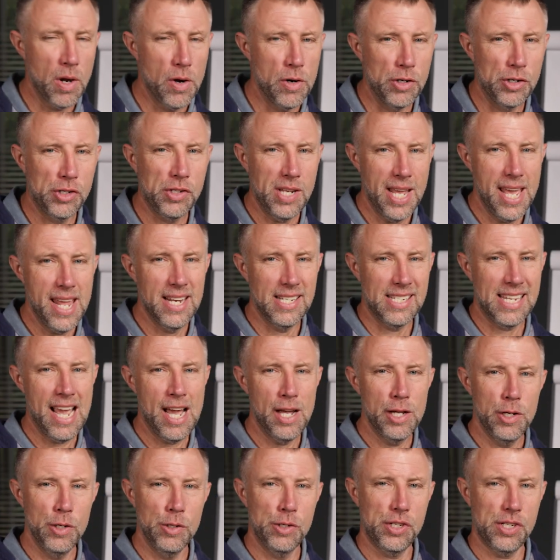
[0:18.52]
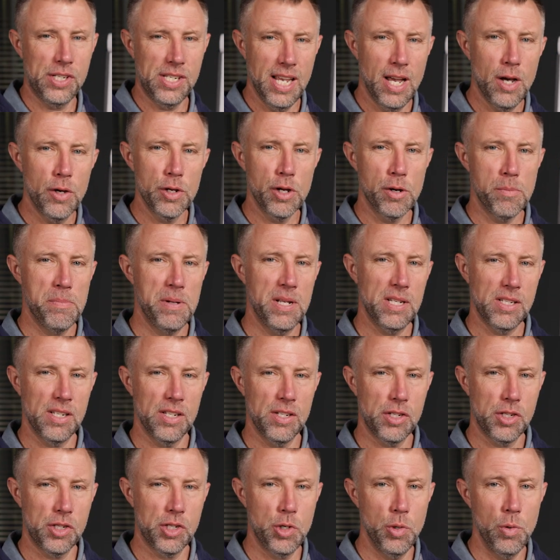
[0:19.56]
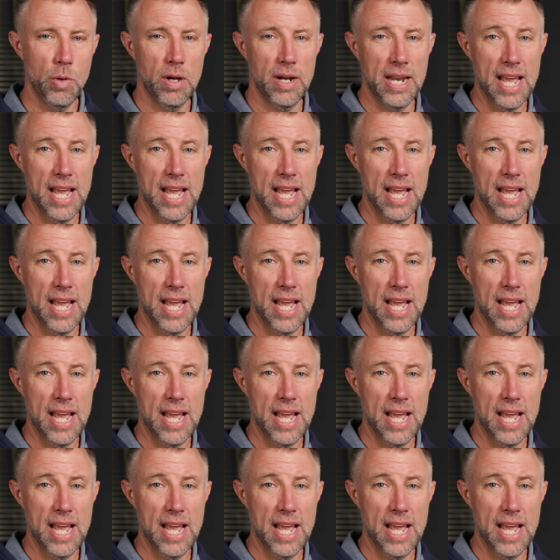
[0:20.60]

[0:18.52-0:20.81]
don't understand is how you sell your business to